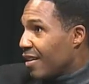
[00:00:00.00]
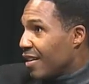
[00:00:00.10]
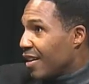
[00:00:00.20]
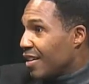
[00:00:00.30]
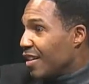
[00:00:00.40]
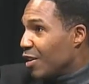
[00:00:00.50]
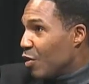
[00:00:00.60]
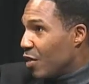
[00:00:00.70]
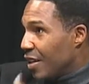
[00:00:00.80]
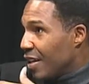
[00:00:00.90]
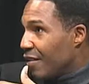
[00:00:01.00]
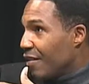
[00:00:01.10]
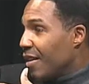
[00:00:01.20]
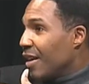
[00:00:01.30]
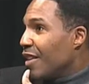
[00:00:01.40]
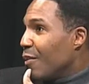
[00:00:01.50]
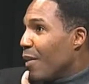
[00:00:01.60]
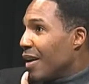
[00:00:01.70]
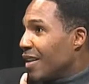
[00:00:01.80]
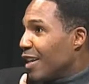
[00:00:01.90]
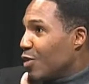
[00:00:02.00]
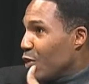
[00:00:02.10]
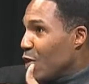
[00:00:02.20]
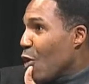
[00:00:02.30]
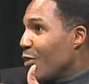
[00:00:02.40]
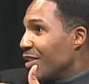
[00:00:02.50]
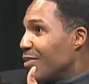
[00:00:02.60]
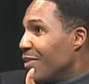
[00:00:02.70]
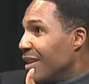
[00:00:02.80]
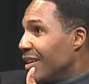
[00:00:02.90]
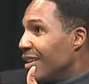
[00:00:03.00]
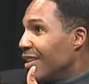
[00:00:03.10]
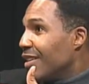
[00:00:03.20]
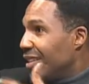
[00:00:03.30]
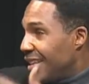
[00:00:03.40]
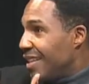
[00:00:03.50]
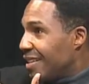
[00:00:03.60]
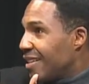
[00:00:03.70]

And then you would give the money that you would normally spend to eat